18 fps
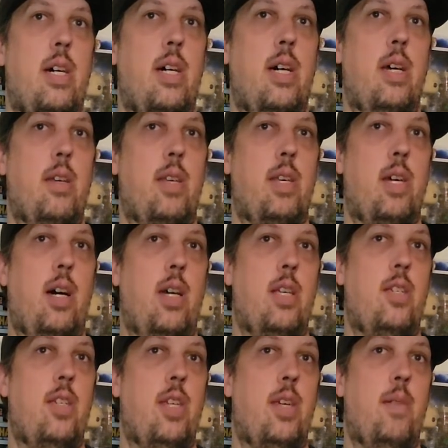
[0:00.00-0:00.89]
I,
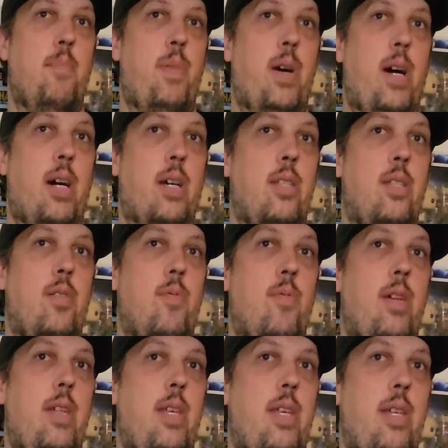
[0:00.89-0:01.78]
I should get boxes
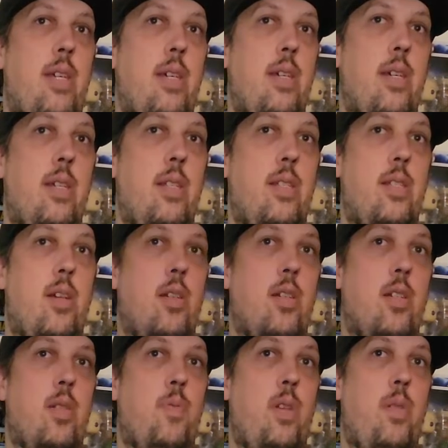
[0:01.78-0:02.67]
ready and
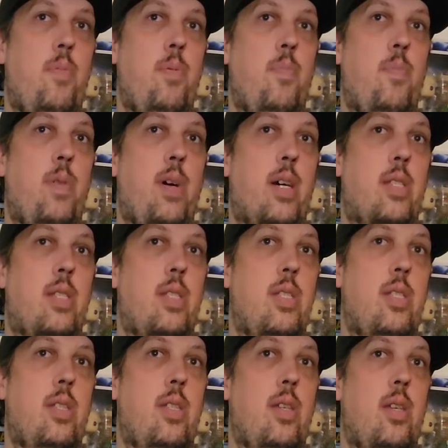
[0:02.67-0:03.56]
start just putting them in
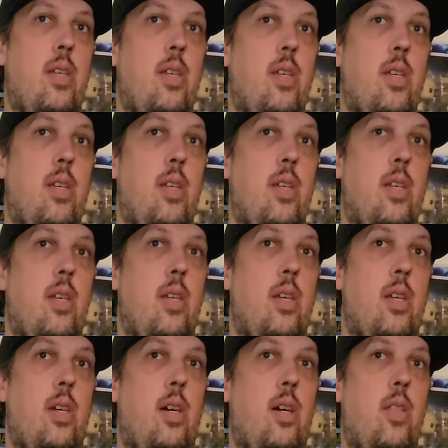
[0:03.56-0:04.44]
boxes.
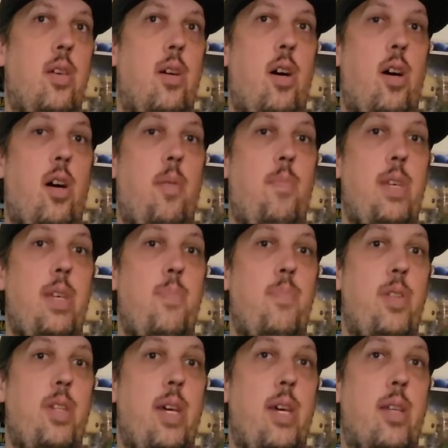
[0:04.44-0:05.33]
They'll all be in
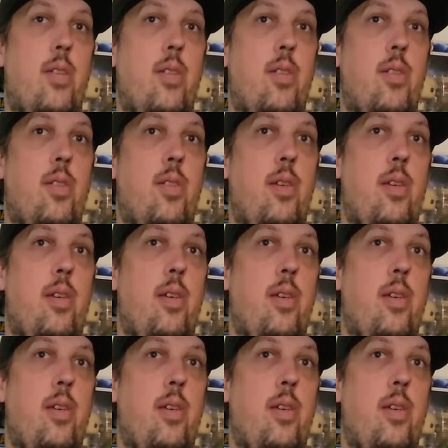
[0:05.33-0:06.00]
protectors.